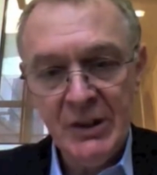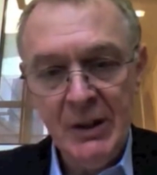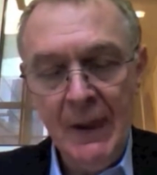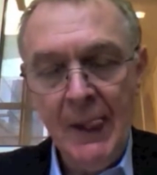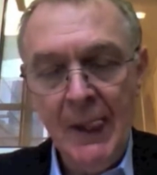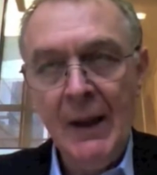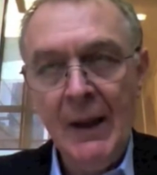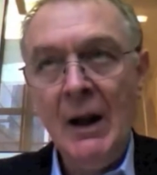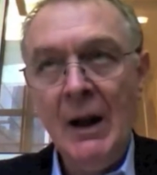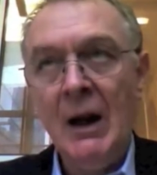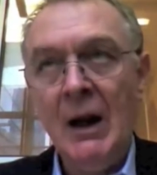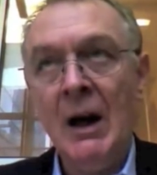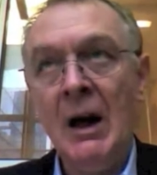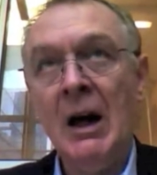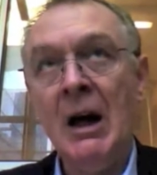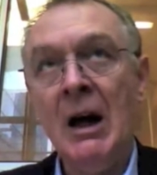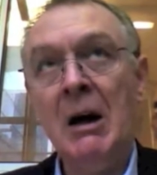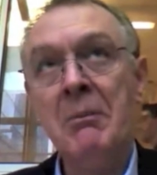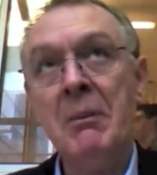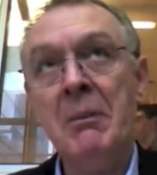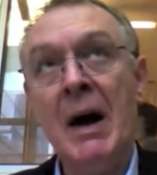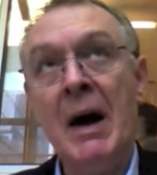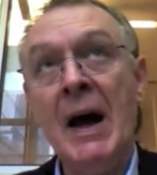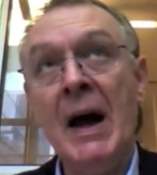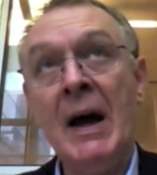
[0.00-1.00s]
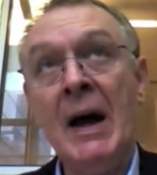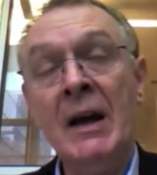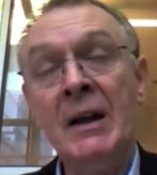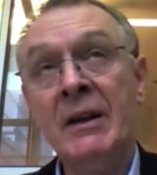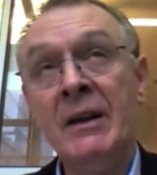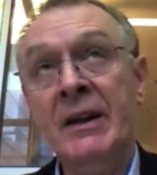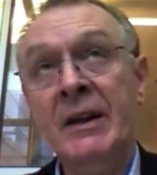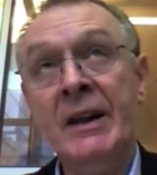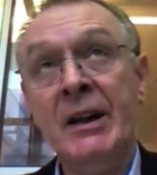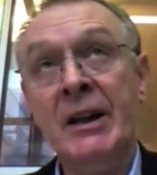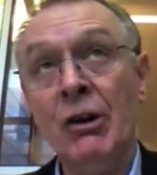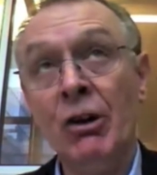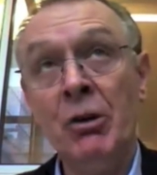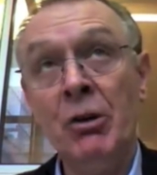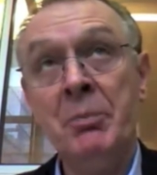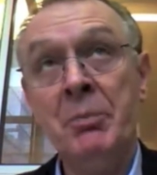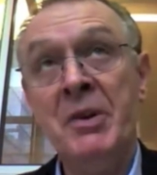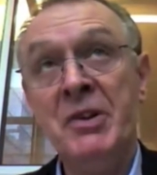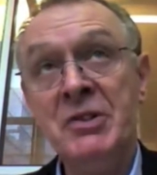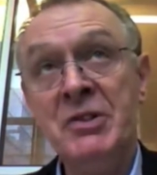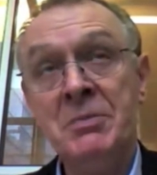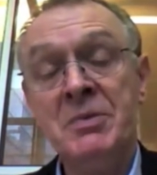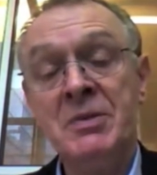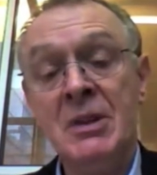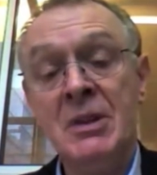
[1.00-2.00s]
And economists
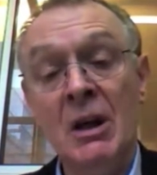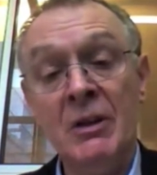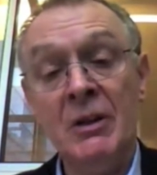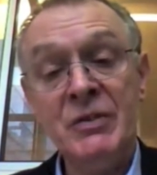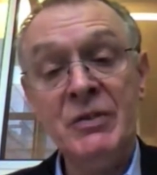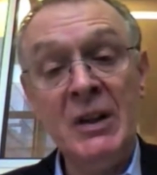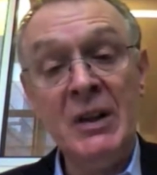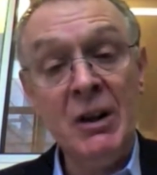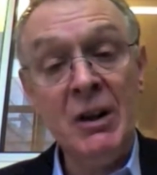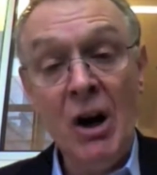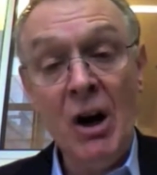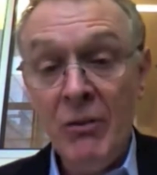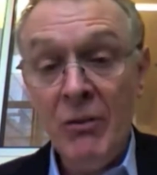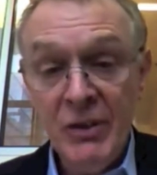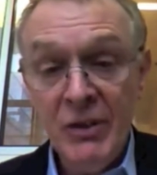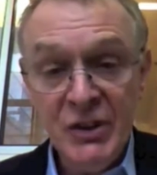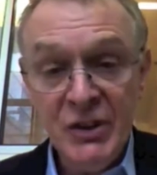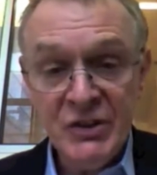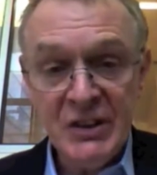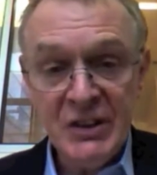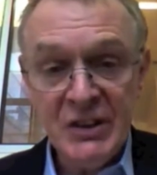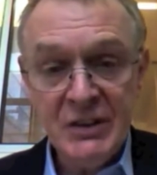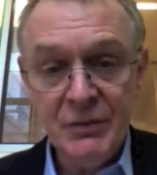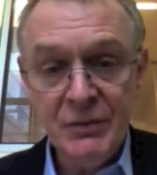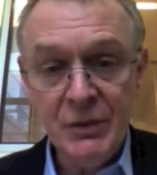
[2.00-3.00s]
themselves encourage this view.